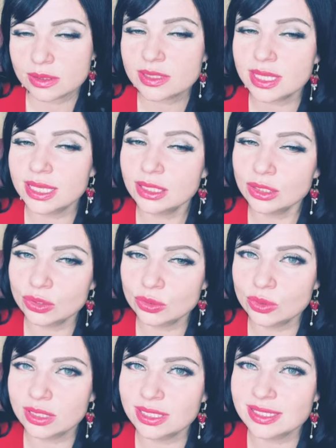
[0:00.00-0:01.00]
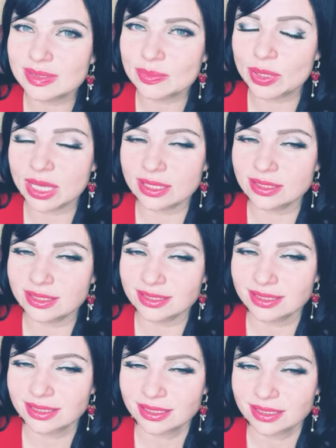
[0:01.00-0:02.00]
Thank you, Elizabeth.
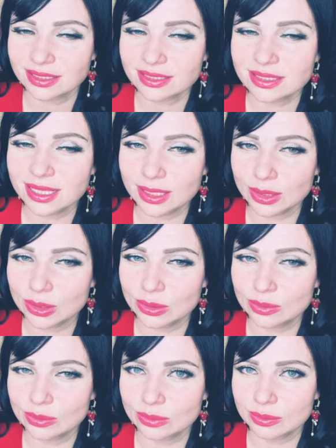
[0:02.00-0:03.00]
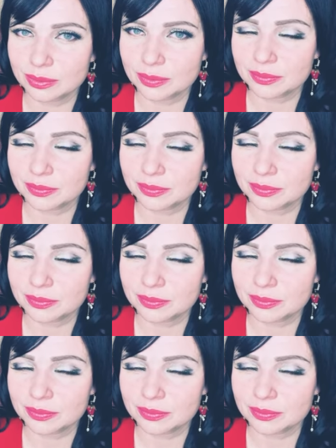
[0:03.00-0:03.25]
Thank you.